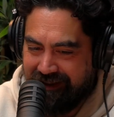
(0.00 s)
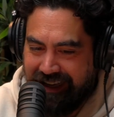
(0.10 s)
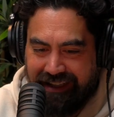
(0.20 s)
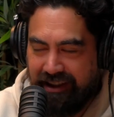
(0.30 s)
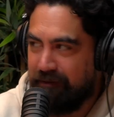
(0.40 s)

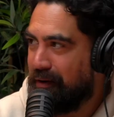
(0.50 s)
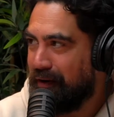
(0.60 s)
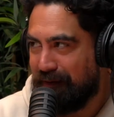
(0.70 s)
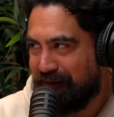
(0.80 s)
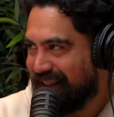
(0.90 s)
the
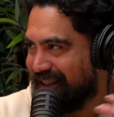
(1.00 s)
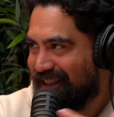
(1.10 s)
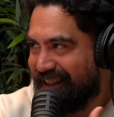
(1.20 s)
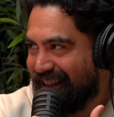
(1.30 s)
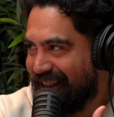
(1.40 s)

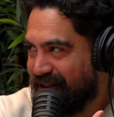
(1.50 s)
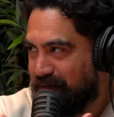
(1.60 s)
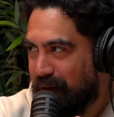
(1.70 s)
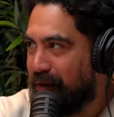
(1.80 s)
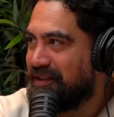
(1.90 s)
perfect
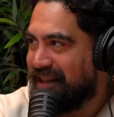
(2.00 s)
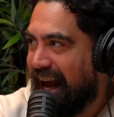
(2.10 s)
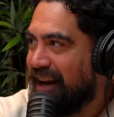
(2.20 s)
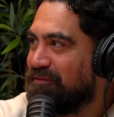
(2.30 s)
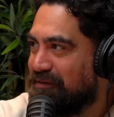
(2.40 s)
sports
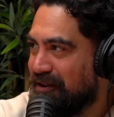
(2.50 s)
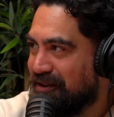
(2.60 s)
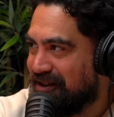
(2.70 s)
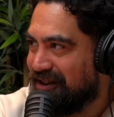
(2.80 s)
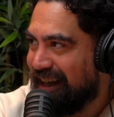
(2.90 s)
and
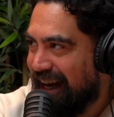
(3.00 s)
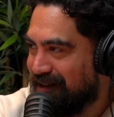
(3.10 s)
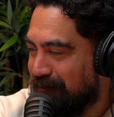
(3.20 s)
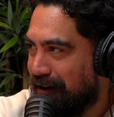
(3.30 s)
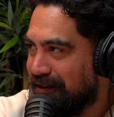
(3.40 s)
food,
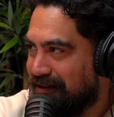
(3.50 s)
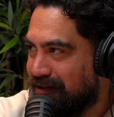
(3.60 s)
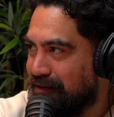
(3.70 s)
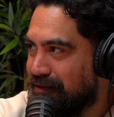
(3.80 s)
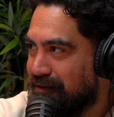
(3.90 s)
as opposed
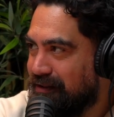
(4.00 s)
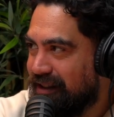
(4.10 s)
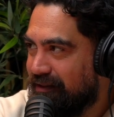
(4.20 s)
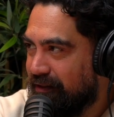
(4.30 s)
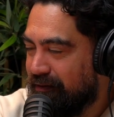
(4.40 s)
to
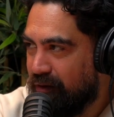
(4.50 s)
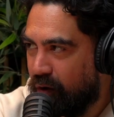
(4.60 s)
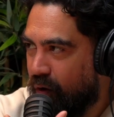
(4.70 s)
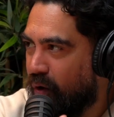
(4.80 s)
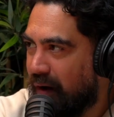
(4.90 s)

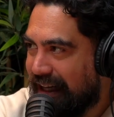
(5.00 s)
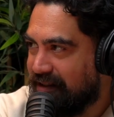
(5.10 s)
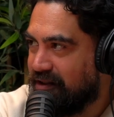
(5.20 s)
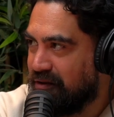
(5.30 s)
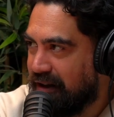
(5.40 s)

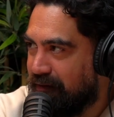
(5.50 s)
always doing